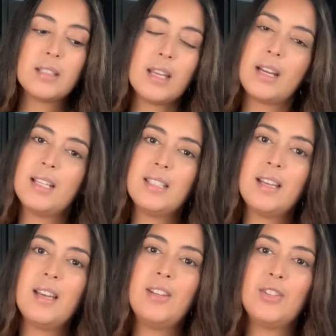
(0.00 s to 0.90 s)
like I
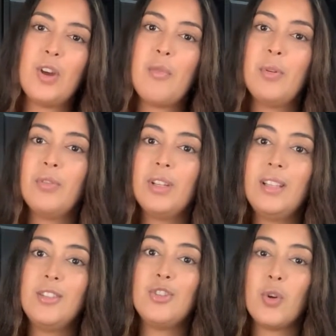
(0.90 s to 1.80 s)
said, so I've been really
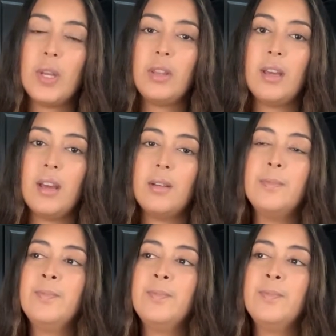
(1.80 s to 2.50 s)
enjoying that.